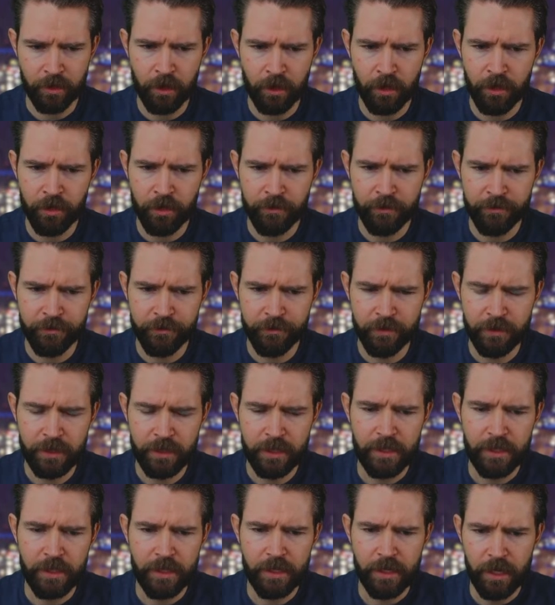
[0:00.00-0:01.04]
of
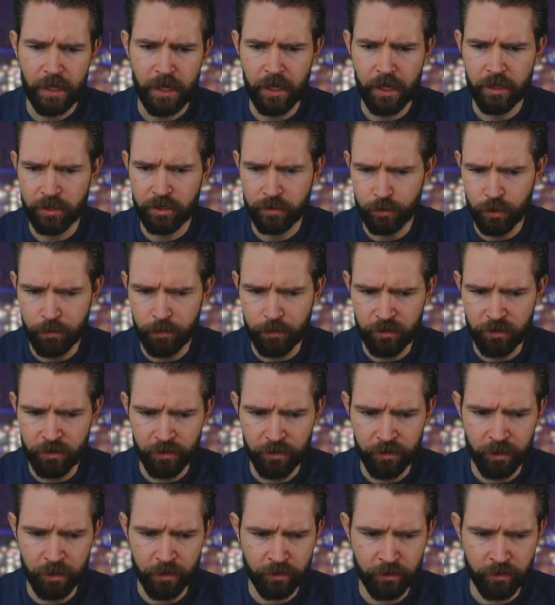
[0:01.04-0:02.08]
some numbers on there.